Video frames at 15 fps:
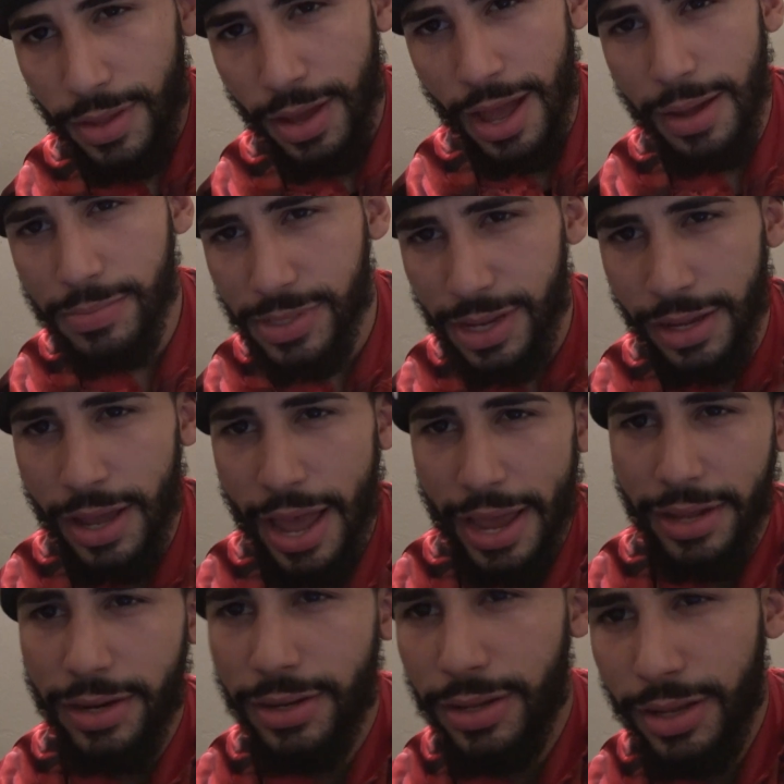Hamza,
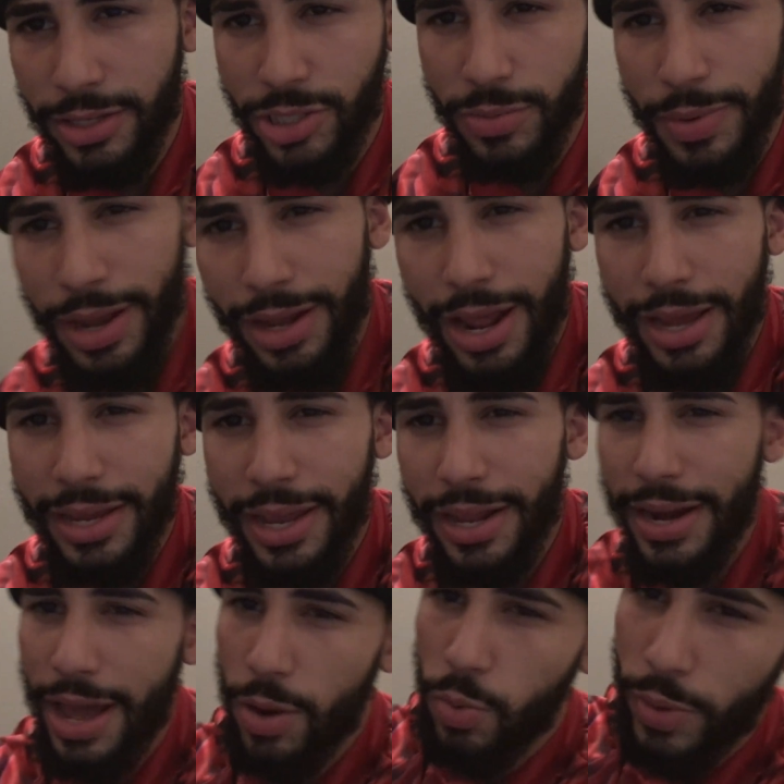Haila, and Jamal. I
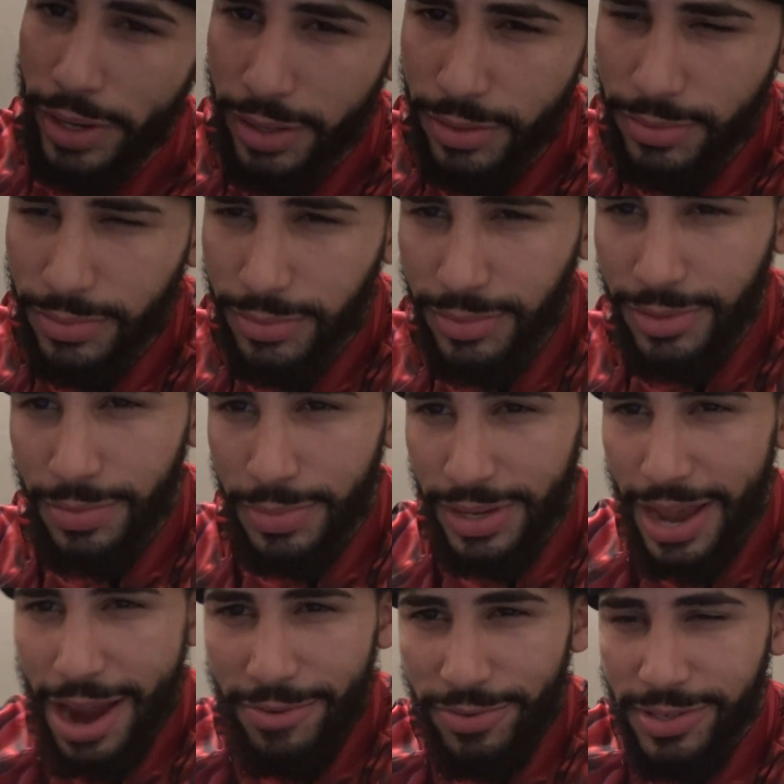cannot wait to
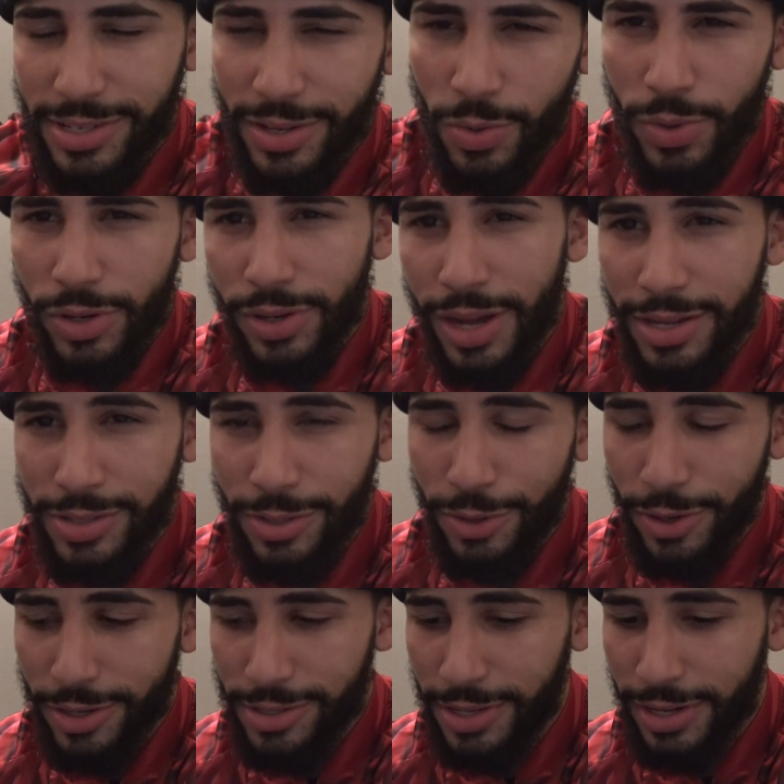meet every single one of you guys in
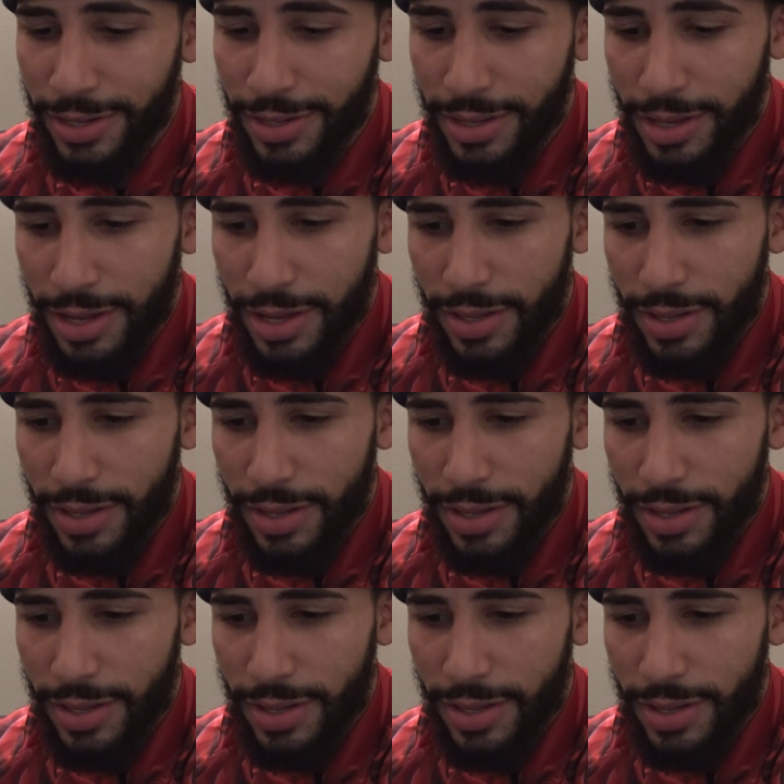New York City.